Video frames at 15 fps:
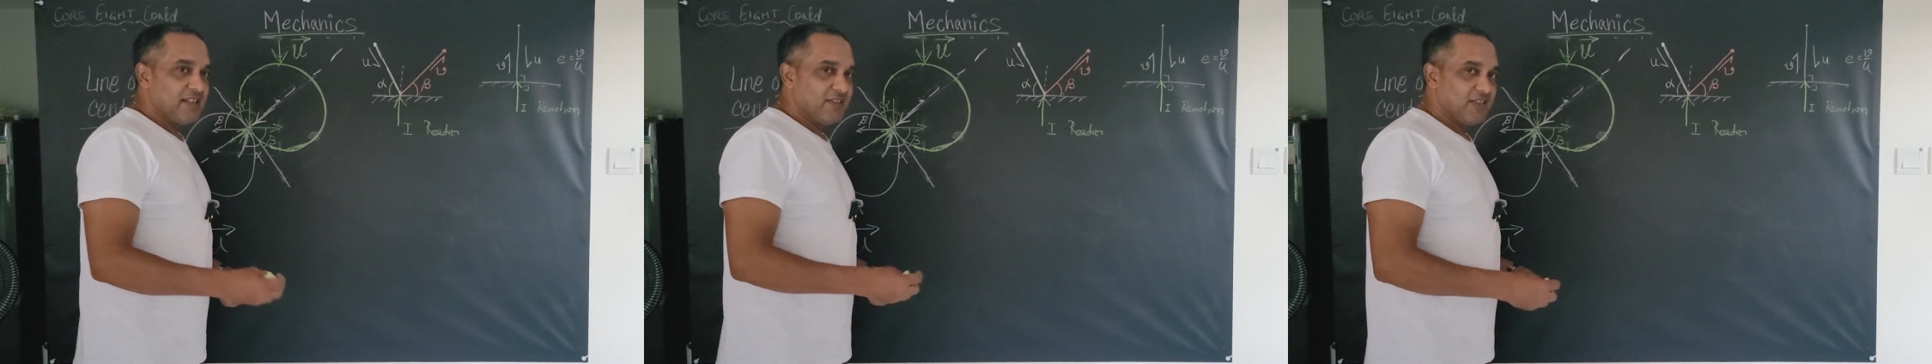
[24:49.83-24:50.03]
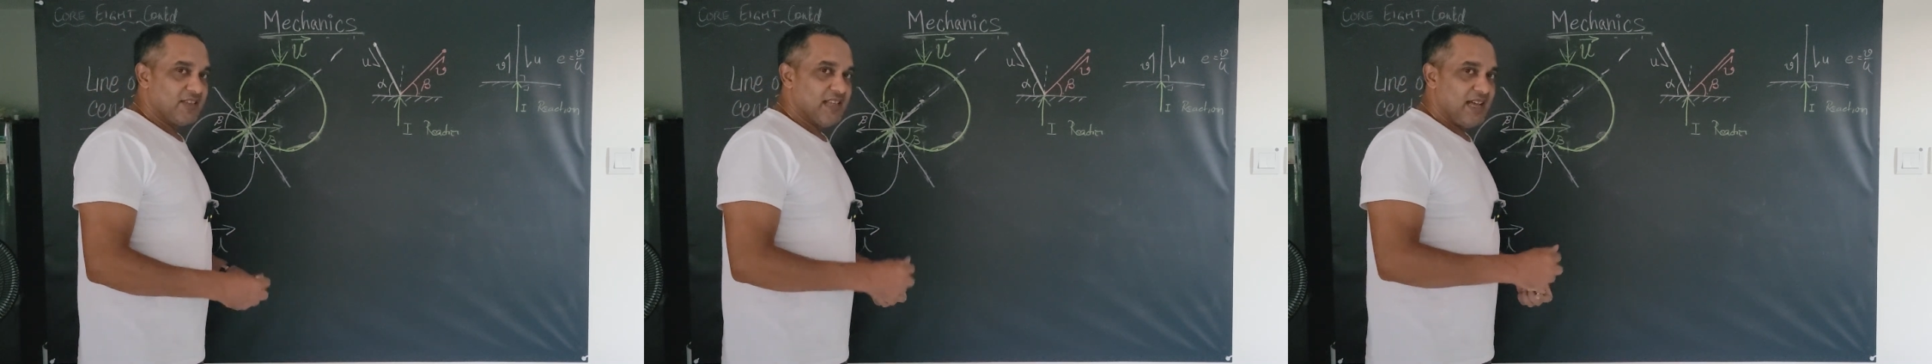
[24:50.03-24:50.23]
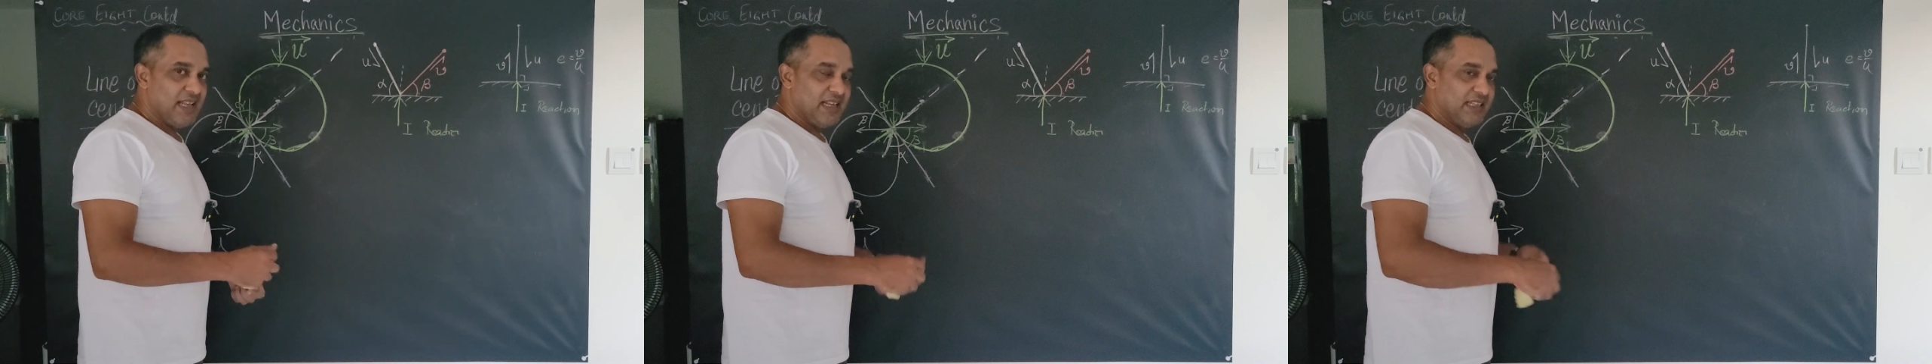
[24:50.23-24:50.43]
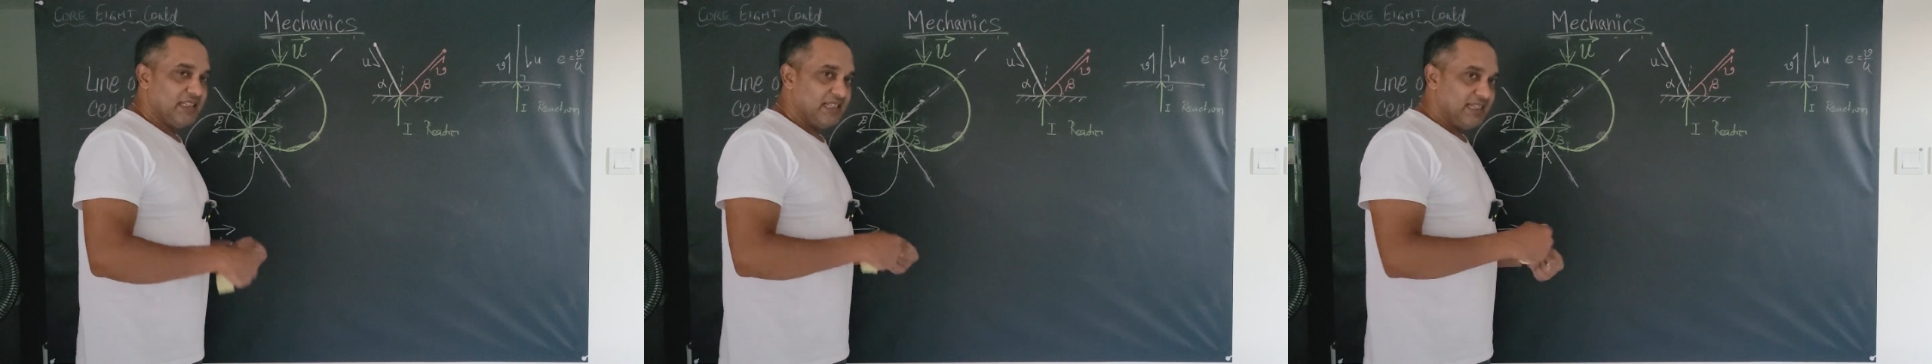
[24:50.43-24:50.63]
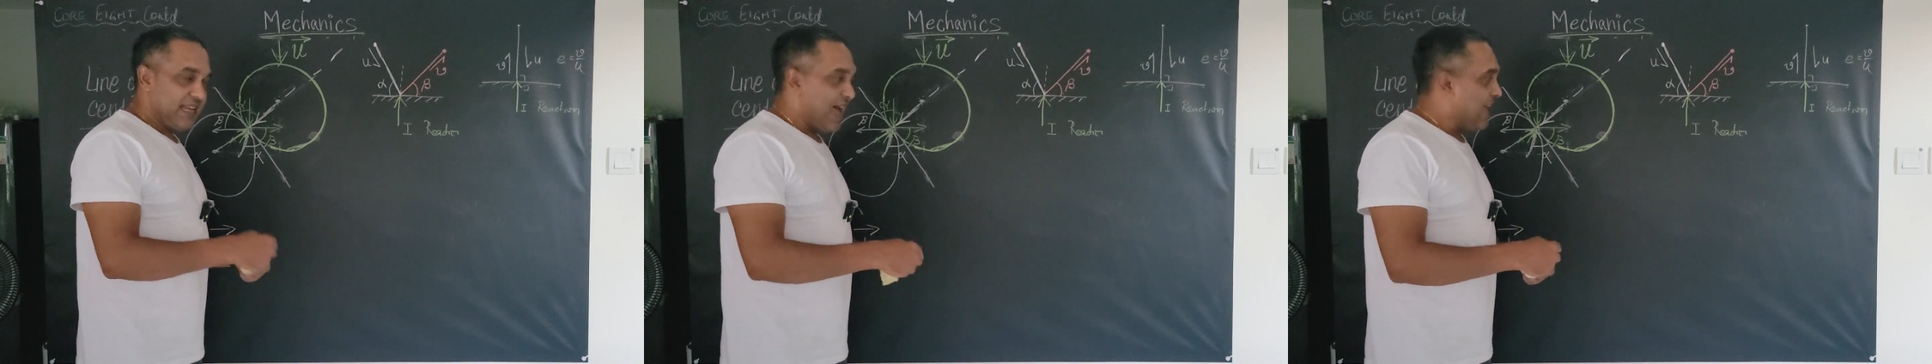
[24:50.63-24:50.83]
cosine, and
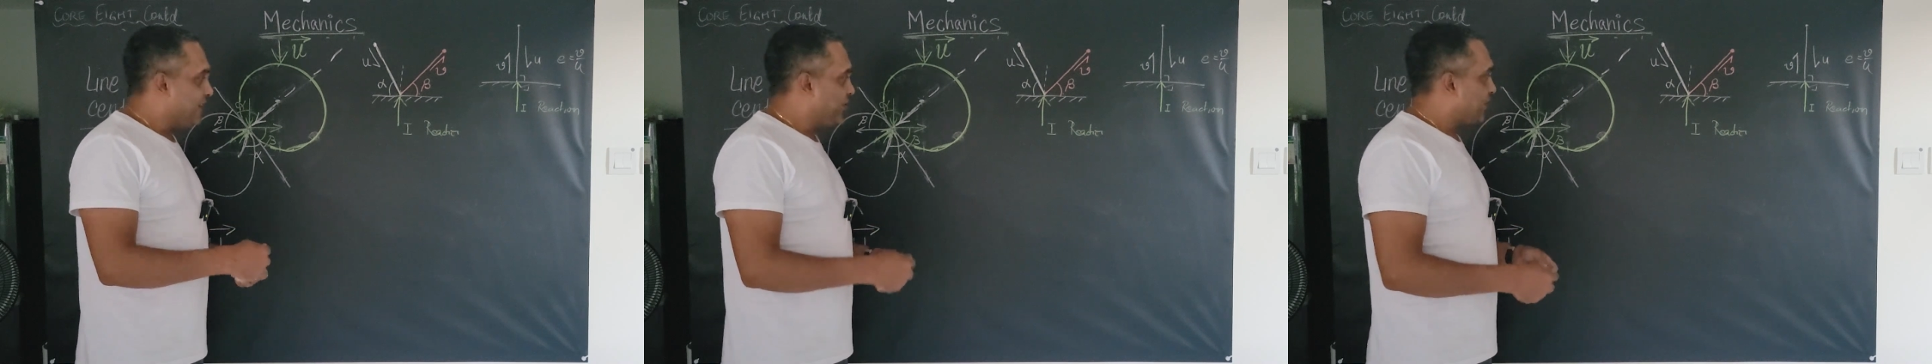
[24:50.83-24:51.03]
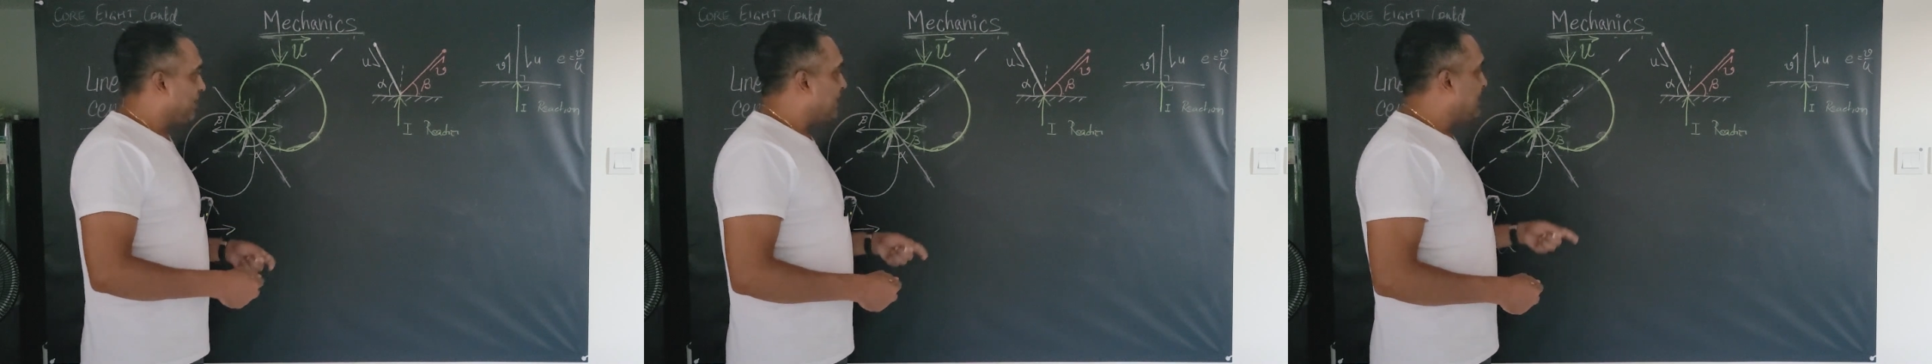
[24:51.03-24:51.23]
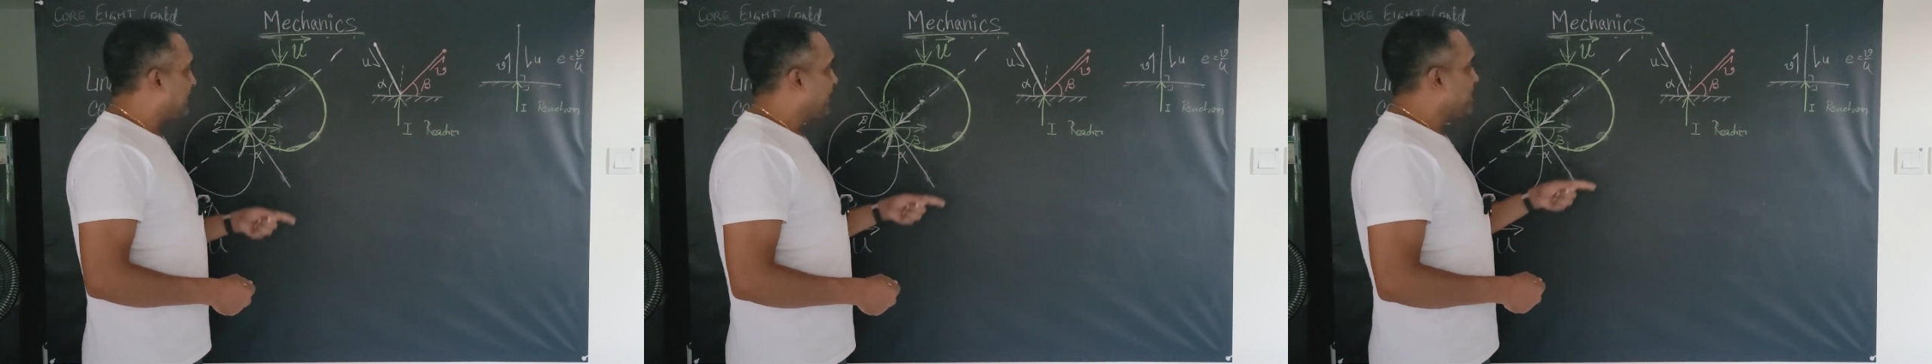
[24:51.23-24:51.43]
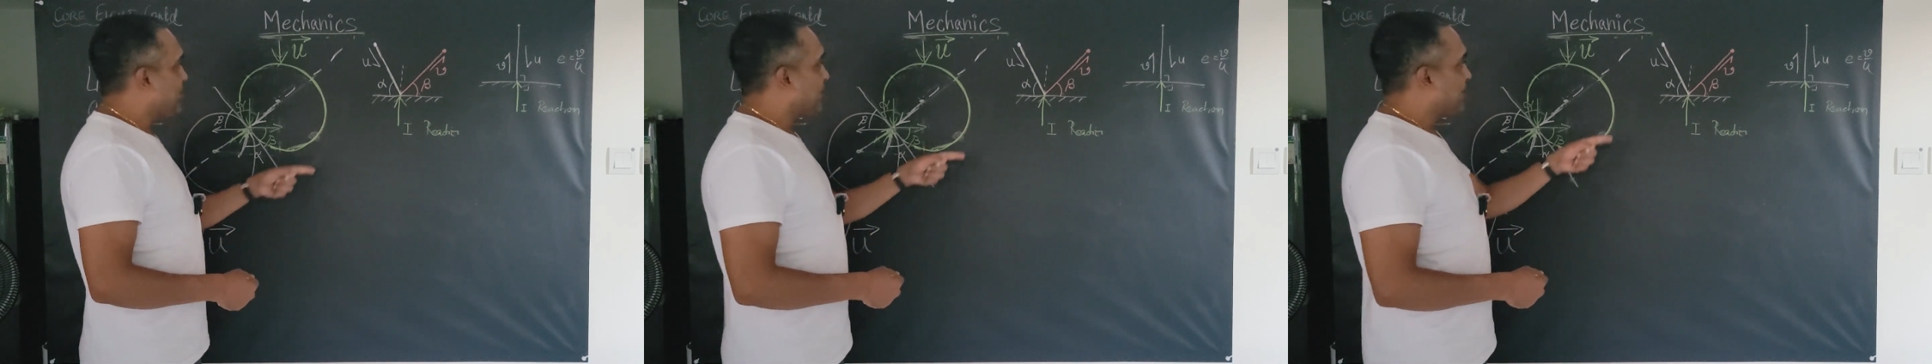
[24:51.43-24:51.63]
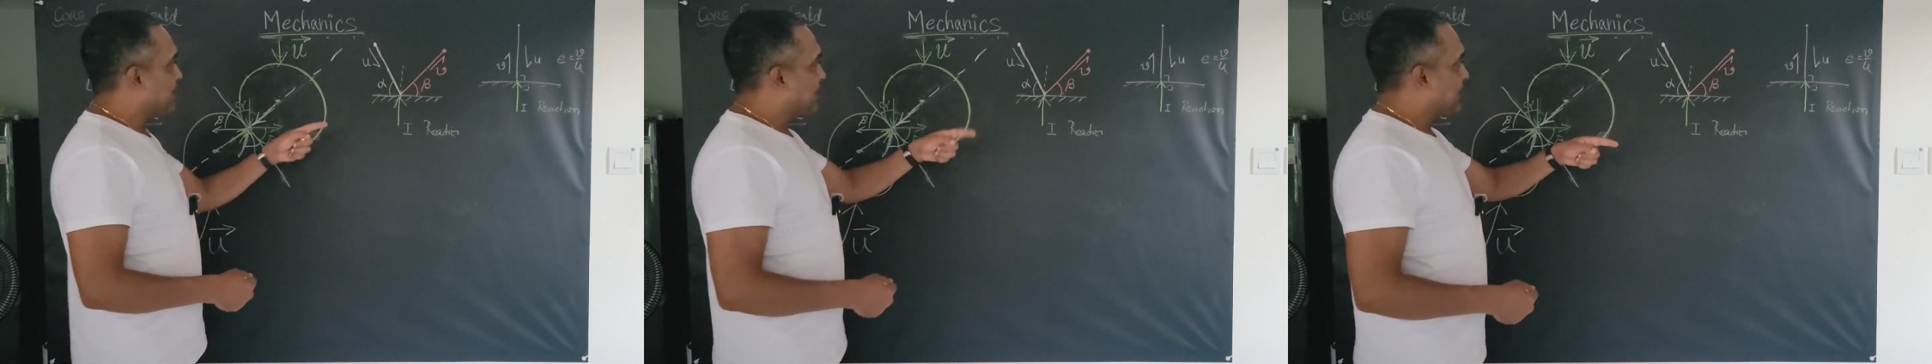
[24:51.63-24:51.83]
the tangent, and you
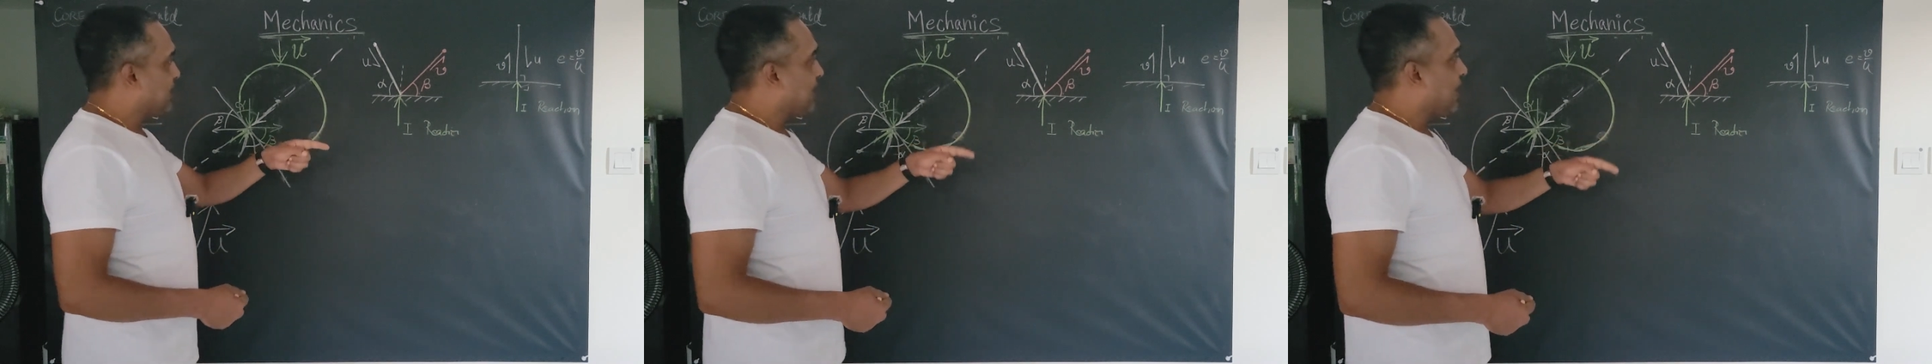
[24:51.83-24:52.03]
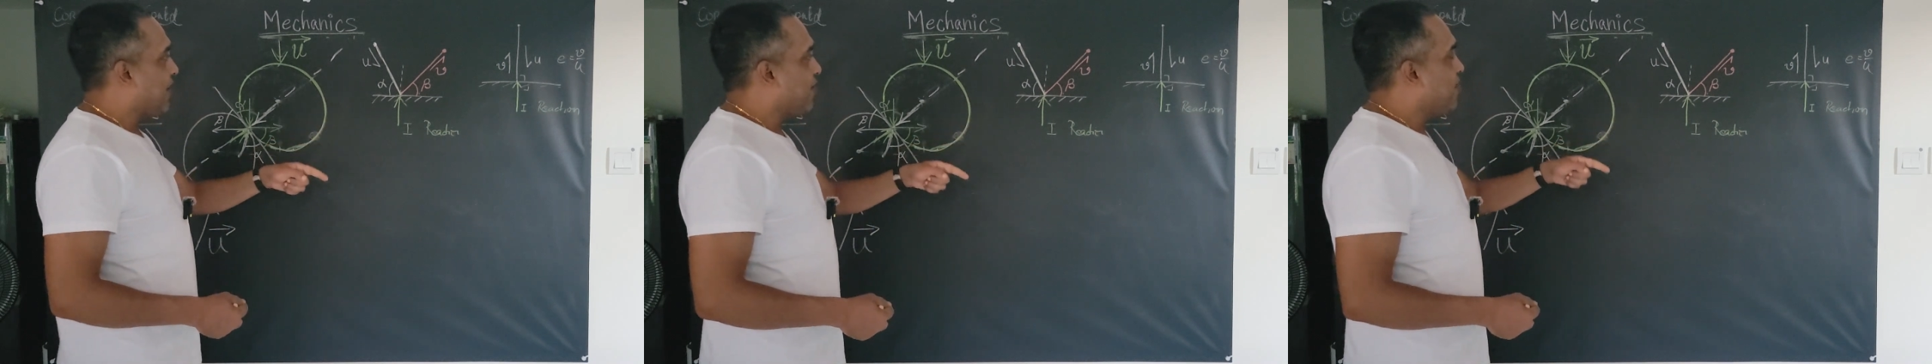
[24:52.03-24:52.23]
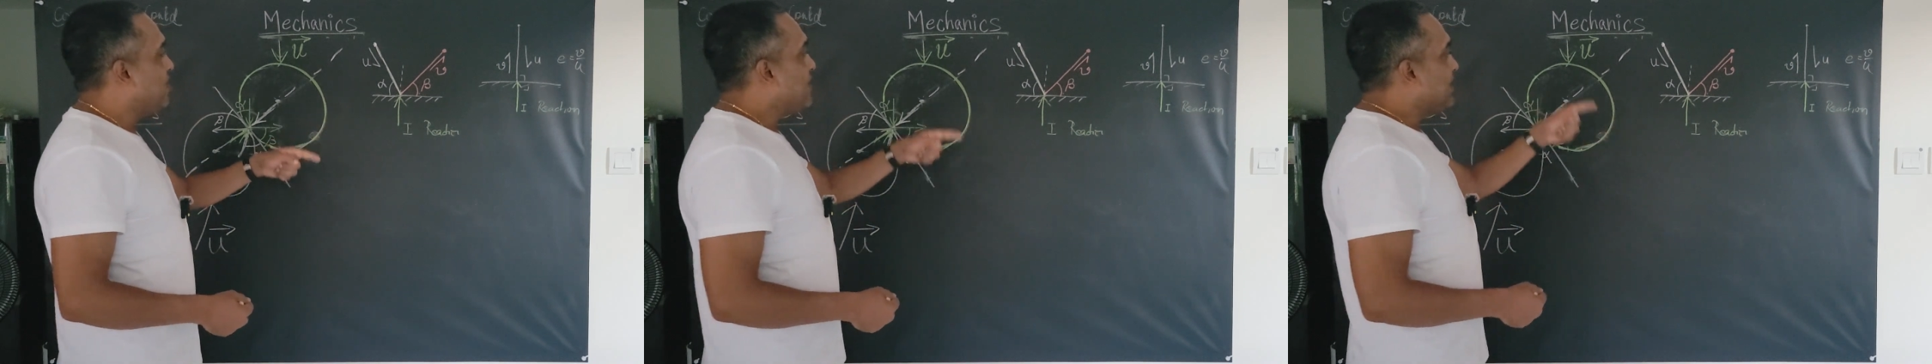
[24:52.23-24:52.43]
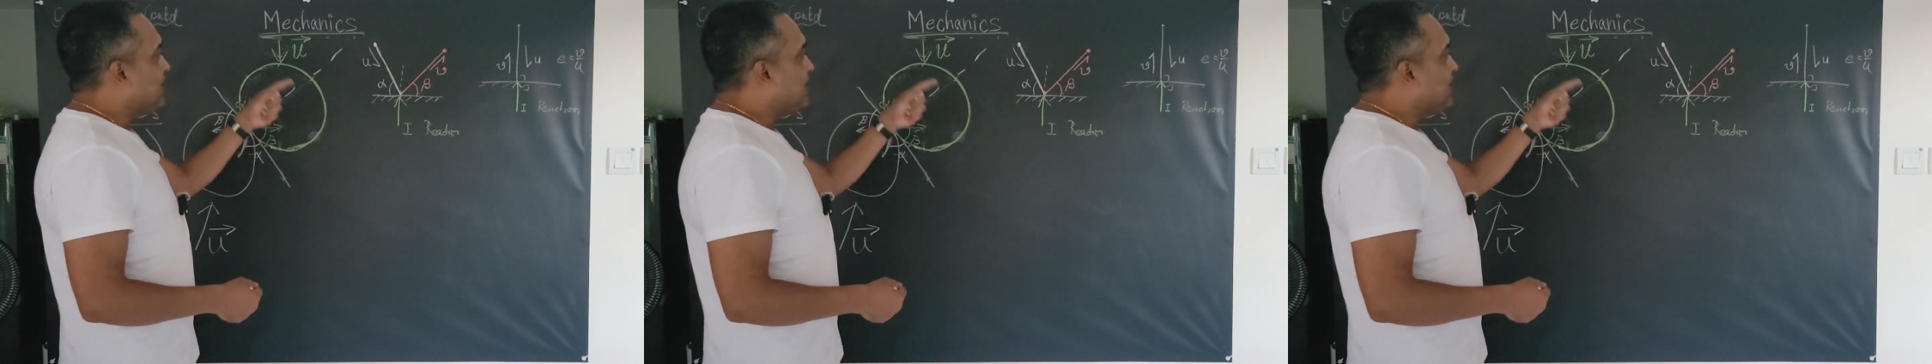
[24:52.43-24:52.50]
can see how